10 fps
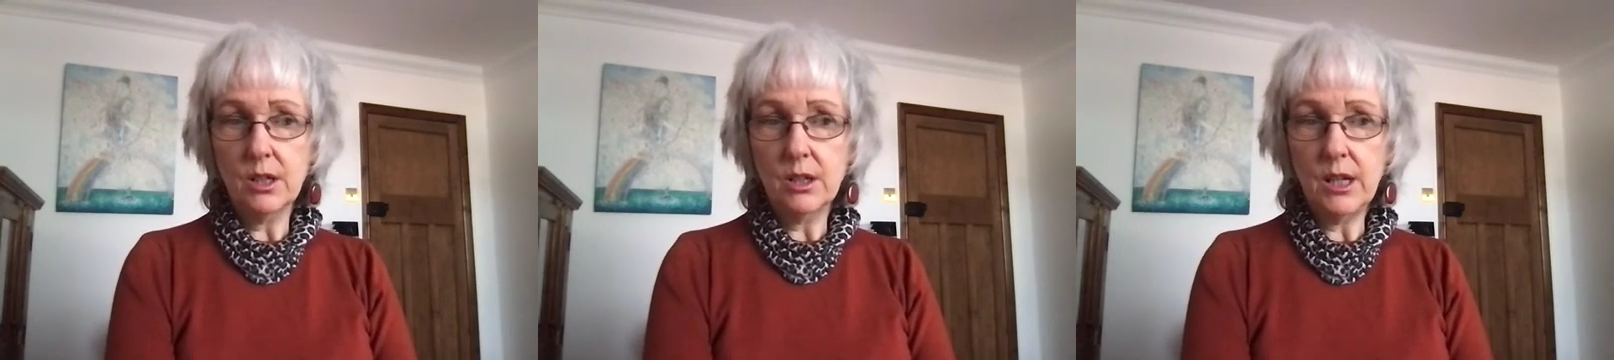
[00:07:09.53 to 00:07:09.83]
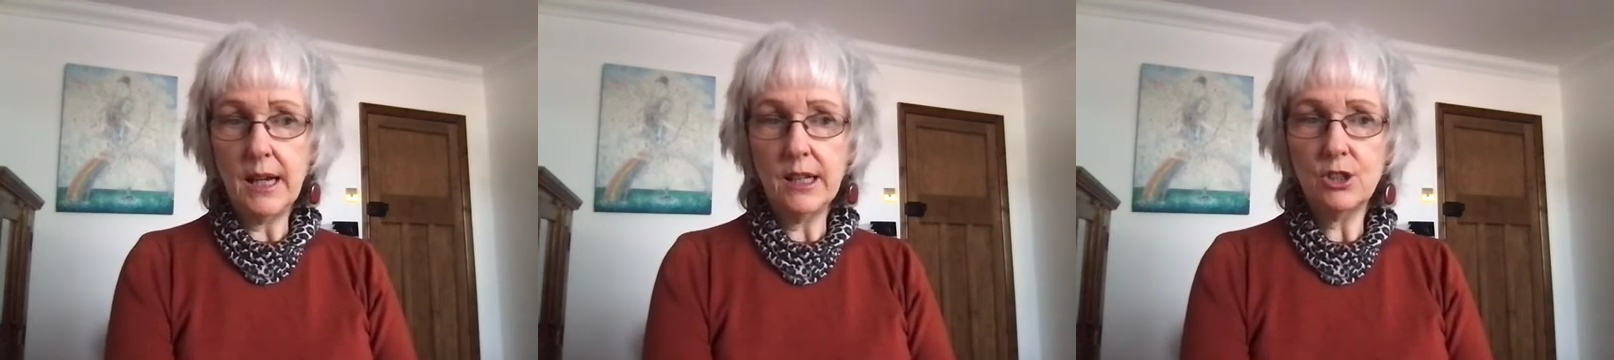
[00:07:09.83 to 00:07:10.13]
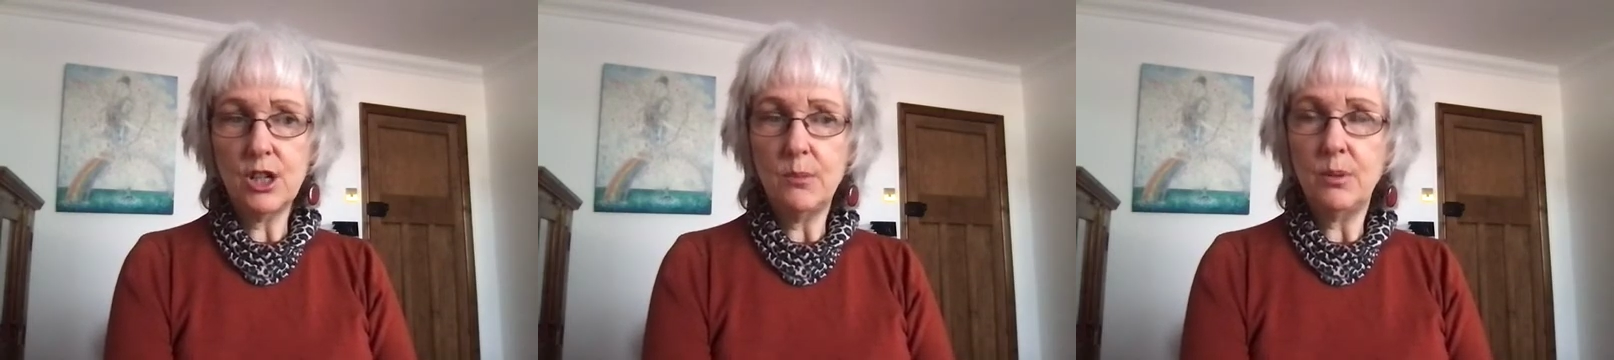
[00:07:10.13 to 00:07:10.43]
that
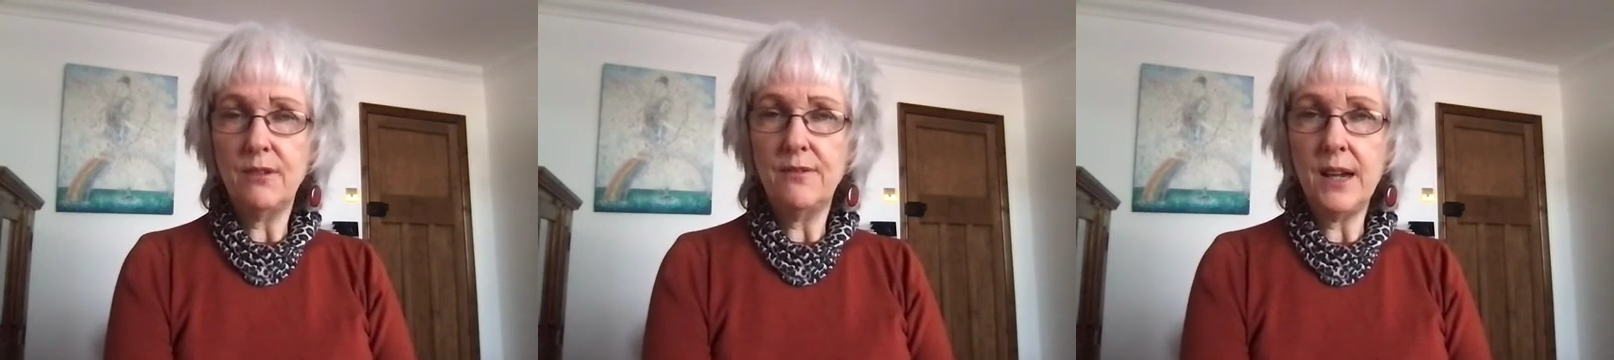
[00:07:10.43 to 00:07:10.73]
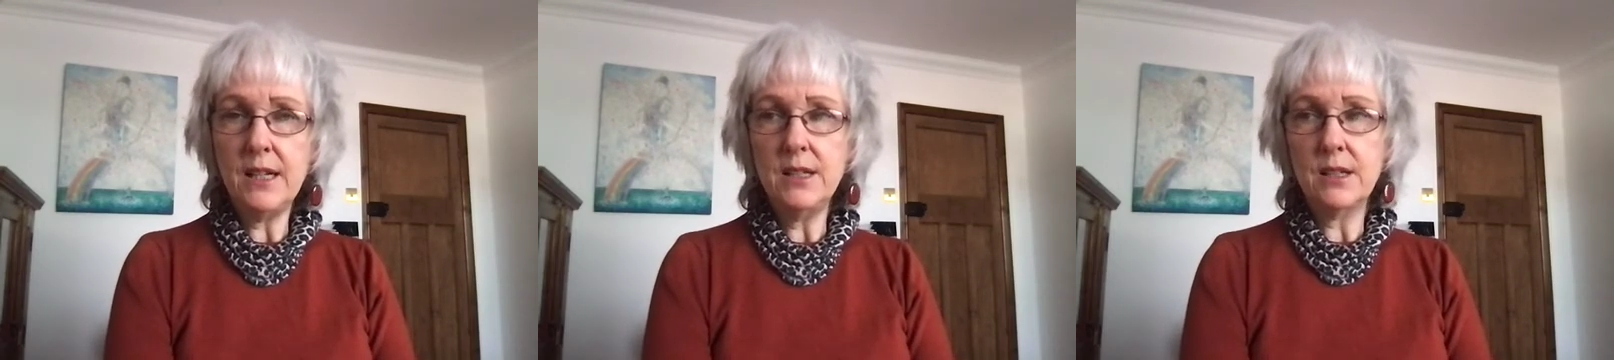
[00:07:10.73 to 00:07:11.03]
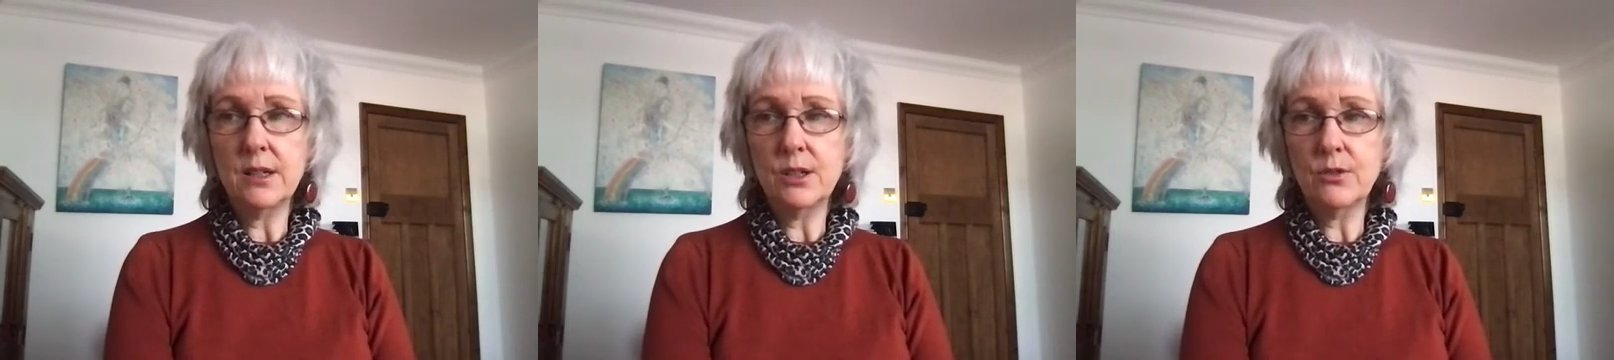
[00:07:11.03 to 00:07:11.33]
actually prevent
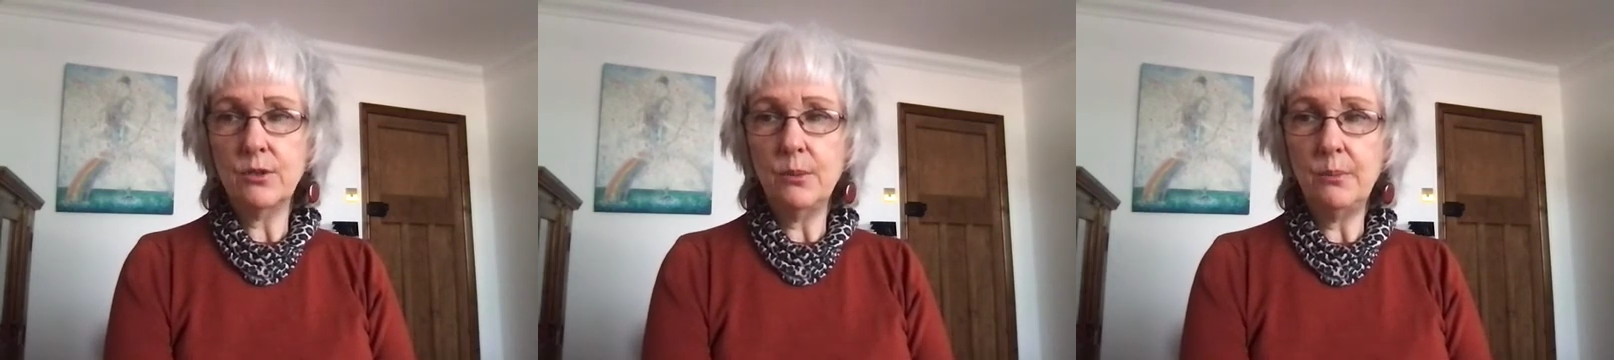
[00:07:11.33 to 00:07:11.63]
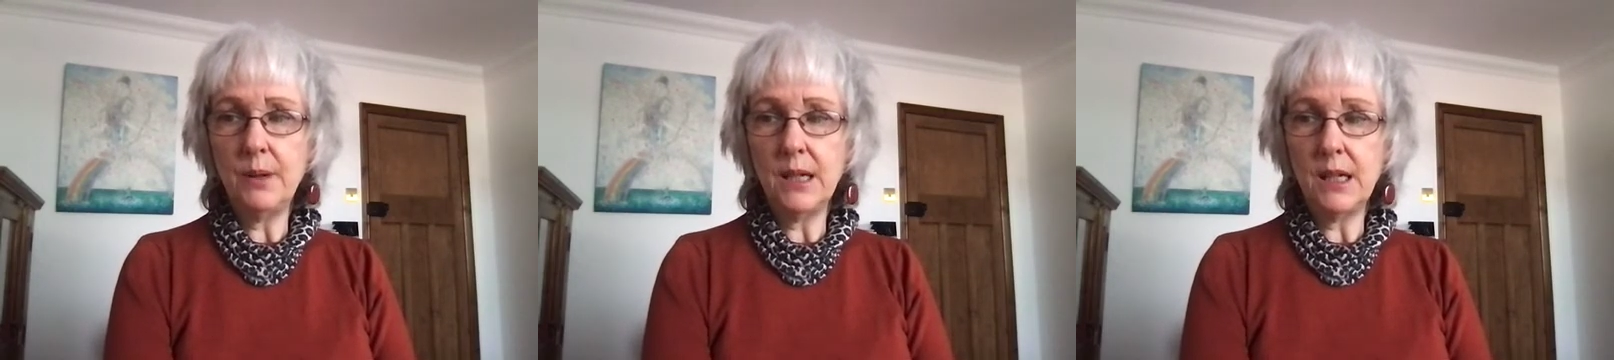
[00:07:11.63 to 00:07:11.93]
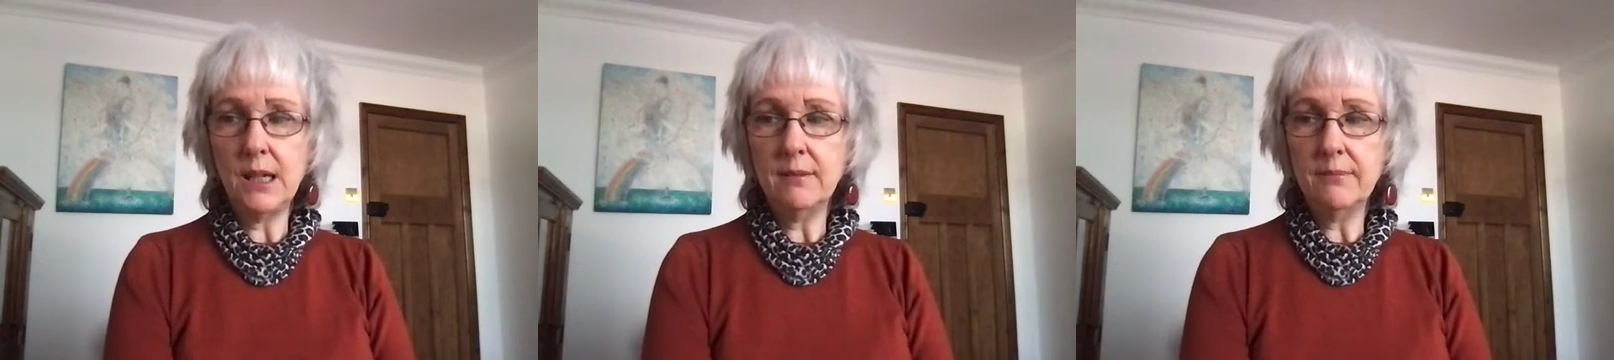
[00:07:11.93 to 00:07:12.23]
us from
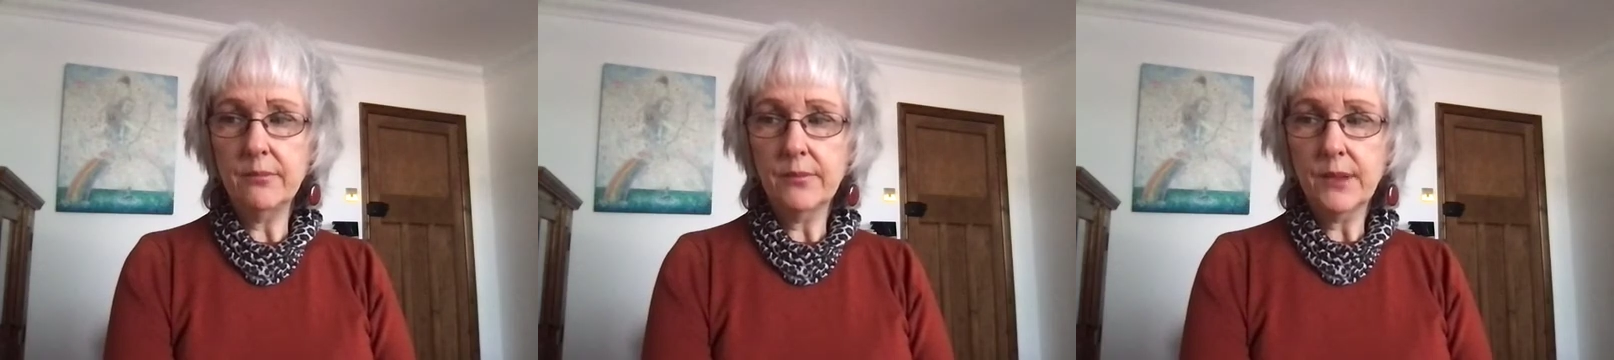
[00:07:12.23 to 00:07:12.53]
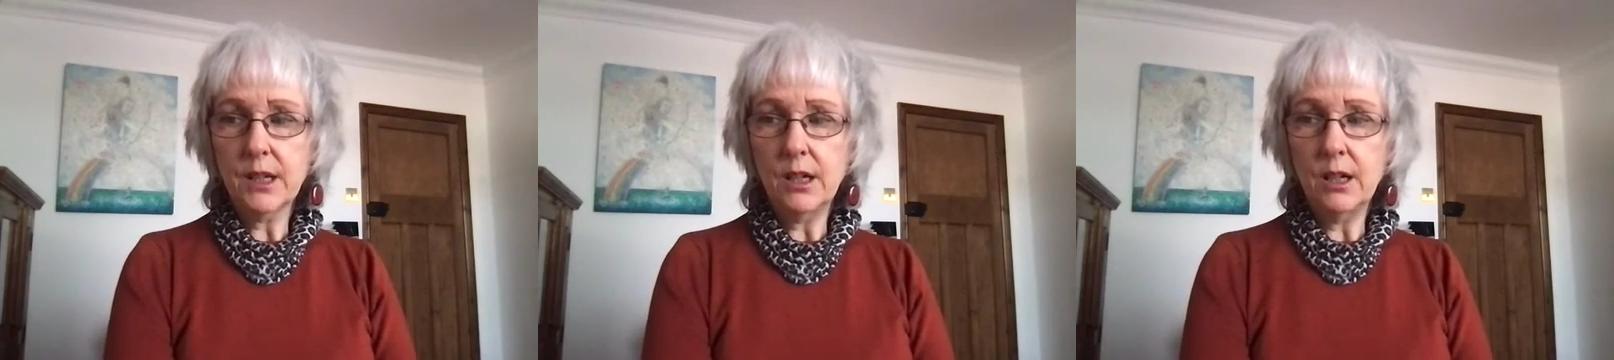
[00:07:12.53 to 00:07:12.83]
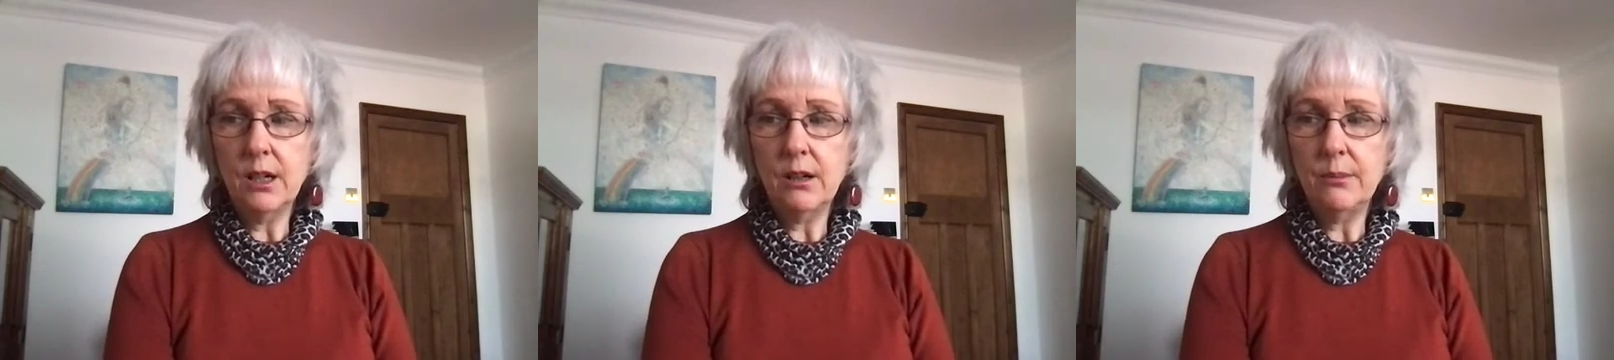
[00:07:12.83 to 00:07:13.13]
being
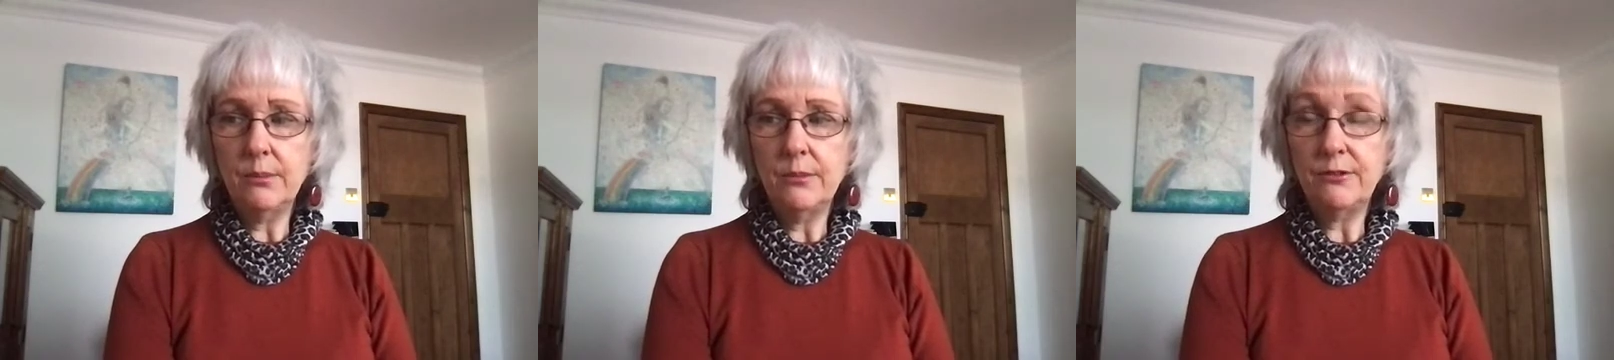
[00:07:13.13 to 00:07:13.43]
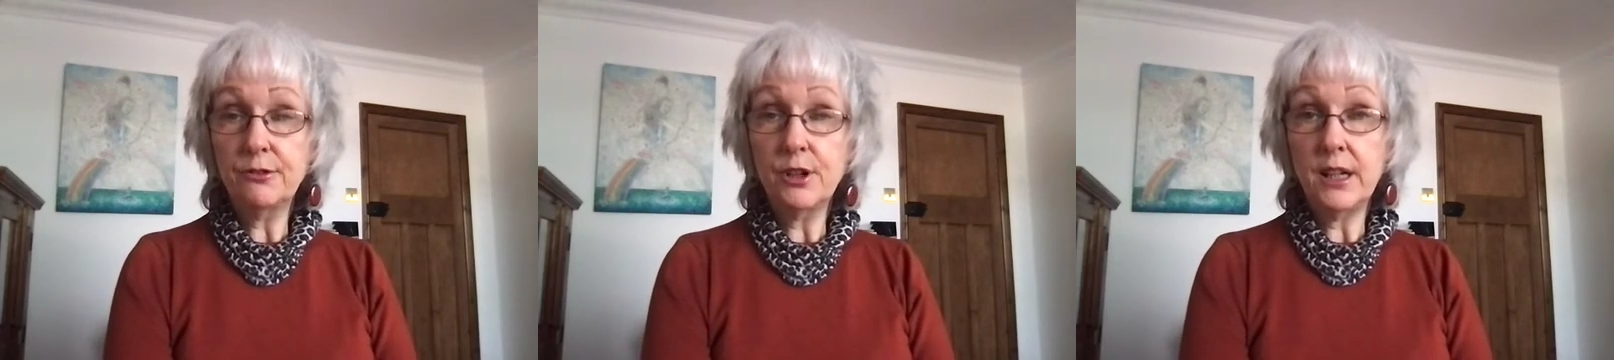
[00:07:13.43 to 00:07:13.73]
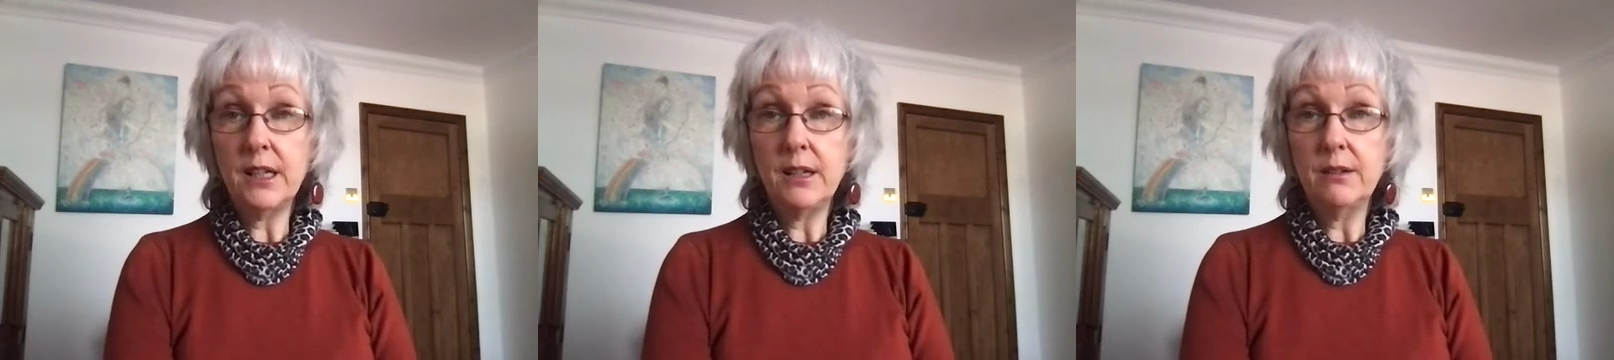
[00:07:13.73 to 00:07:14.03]
free,